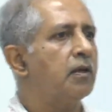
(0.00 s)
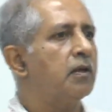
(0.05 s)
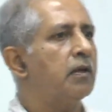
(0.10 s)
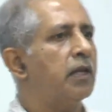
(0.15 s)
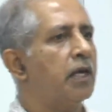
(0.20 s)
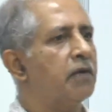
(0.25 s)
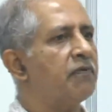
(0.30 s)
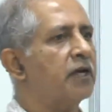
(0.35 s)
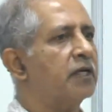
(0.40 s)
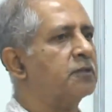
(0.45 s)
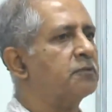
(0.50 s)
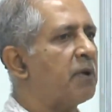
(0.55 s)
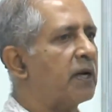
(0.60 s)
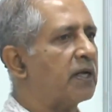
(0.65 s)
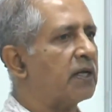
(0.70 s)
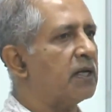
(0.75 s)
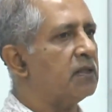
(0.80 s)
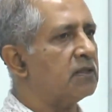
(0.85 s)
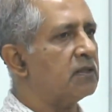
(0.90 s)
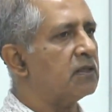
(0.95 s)
Life
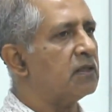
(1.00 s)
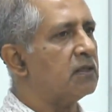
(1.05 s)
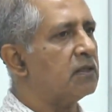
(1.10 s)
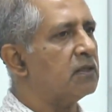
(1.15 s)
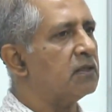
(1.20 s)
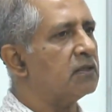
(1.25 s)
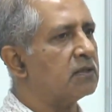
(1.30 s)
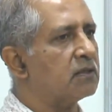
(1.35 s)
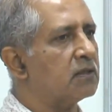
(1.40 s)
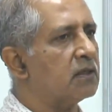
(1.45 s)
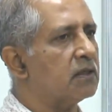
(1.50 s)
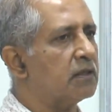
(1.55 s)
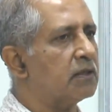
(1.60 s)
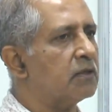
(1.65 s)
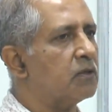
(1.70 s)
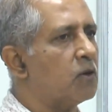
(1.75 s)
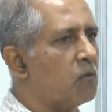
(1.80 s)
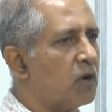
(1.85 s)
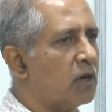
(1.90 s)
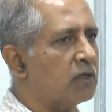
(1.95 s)
expectancy is uh,
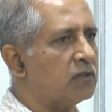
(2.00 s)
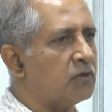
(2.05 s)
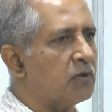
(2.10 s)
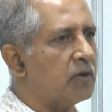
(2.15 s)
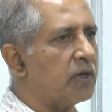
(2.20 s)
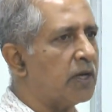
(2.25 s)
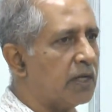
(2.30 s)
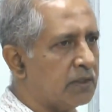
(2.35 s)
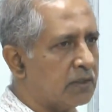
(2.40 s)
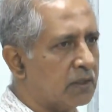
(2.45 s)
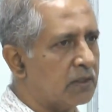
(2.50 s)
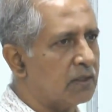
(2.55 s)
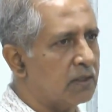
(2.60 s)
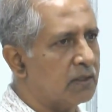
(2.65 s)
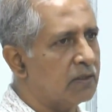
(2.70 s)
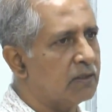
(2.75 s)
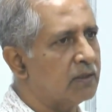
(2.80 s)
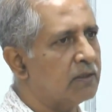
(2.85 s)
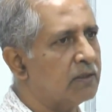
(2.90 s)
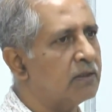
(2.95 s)
you know what is your age?
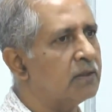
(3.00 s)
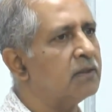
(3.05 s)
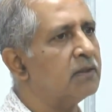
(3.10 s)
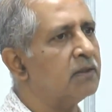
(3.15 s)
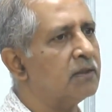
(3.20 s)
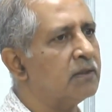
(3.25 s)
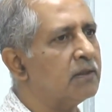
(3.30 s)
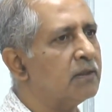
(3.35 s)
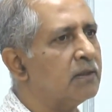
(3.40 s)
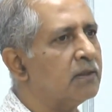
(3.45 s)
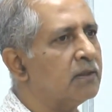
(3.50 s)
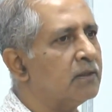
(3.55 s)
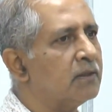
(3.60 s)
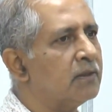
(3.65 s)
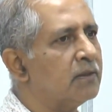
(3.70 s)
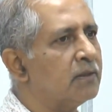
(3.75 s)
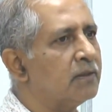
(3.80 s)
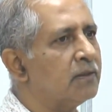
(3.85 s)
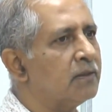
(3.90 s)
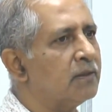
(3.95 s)
Um,
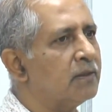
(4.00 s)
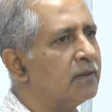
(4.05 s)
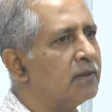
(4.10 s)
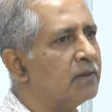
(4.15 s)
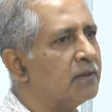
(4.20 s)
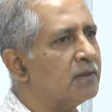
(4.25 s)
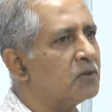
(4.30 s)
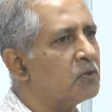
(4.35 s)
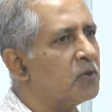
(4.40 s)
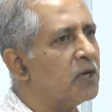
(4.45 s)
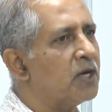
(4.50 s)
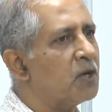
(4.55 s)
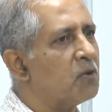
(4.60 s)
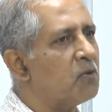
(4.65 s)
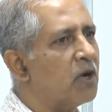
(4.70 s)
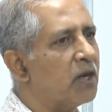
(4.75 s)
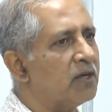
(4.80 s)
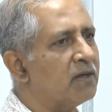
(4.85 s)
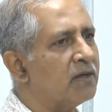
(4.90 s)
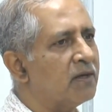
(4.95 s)
21.
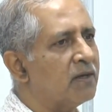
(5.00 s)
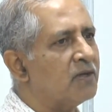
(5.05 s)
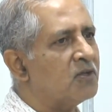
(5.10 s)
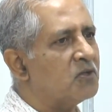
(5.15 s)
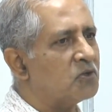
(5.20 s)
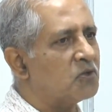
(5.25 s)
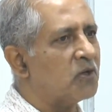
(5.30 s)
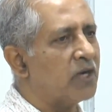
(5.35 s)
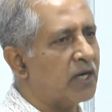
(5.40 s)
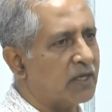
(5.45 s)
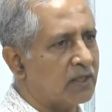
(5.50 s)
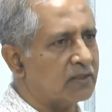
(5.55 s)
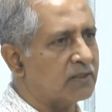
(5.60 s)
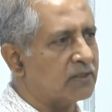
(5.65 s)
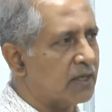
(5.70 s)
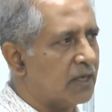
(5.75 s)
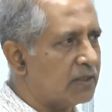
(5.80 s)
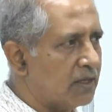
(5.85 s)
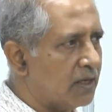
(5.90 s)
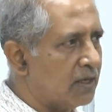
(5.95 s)
21. So let us
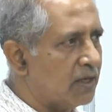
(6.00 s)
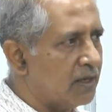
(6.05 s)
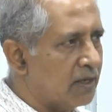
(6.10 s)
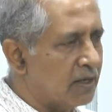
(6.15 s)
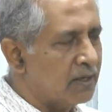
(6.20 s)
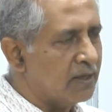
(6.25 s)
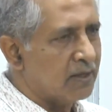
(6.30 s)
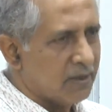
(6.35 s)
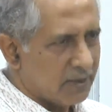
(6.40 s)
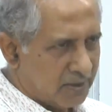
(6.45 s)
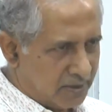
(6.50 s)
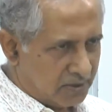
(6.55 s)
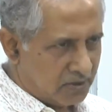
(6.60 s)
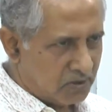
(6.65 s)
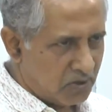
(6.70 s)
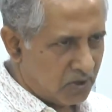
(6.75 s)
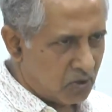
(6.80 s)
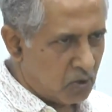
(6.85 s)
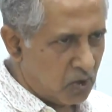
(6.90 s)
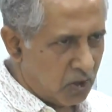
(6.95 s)
say the
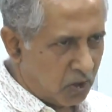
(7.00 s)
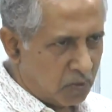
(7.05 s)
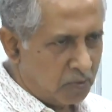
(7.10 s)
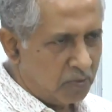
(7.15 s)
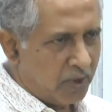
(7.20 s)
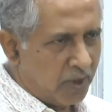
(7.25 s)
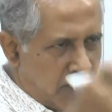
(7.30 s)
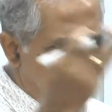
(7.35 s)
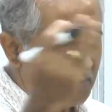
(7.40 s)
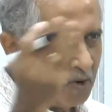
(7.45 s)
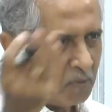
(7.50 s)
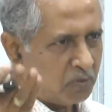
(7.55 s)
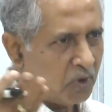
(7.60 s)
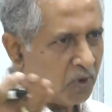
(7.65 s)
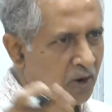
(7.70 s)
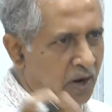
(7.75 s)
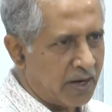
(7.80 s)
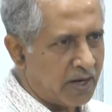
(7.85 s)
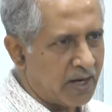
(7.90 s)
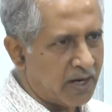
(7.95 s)
you are going to live up
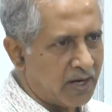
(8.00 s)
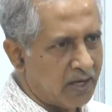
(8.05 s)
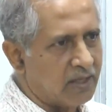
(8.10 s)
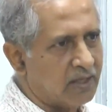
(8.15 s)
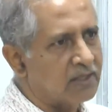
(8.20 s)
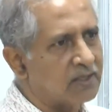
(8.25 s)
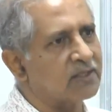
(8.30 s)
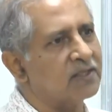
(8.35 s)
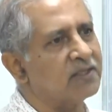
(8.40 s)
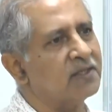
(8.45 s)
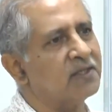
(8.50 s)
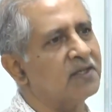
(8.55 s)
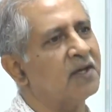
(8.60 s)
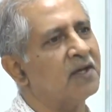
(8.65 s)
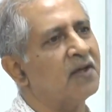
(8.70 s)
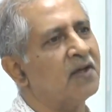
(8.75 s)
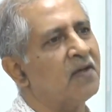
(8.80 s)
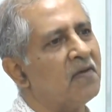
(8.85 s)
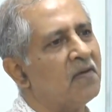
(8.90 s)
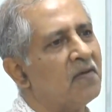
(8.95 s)
to 100 years.
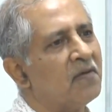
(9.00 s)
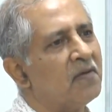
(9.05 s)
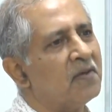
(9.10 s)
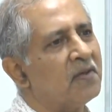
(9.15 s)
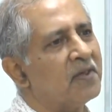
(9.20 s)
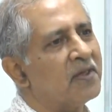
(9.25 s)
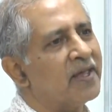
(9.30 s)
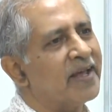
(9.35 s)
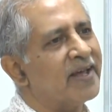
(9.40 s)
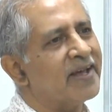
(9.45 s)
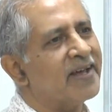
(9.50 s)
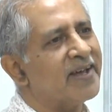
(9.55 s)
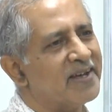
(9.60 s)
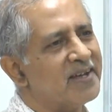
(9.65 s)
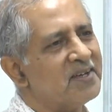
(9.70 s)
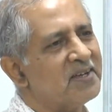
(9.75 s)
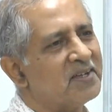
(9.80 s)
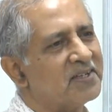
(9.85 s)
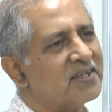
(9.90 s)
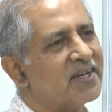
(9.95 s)
Hopefully.
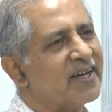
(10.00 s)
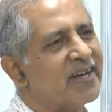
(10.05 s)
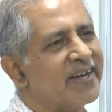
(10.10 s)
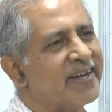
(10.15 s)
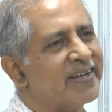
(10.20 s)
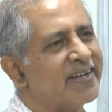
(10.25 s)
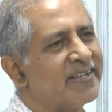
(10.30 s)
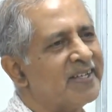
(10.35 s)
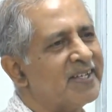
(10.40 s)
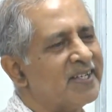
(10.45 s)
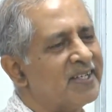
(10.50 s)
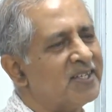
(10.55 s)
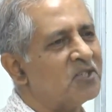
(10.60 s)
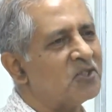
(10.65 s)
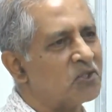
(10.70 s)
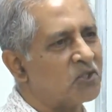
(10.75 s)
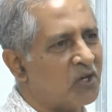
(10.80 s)
Huh? right.